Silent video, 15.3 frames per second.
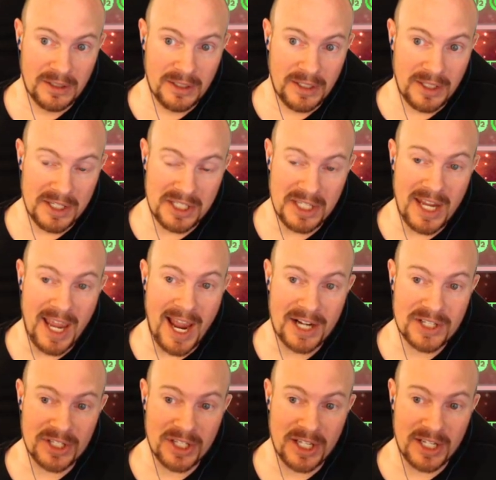Is he
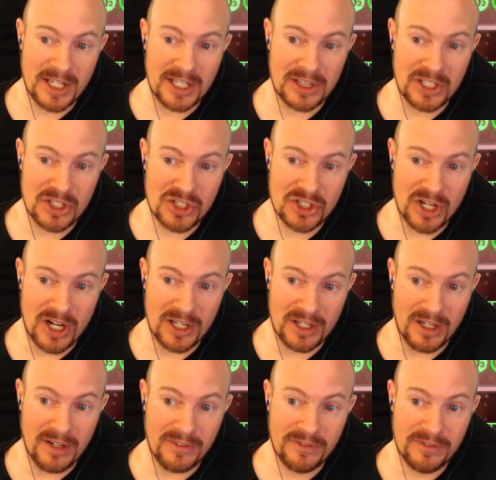actually going to get this shot
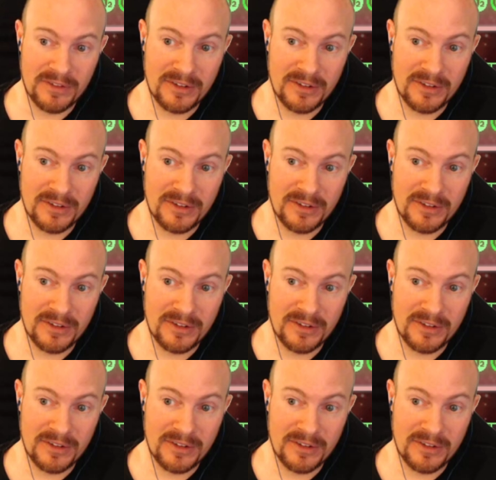off?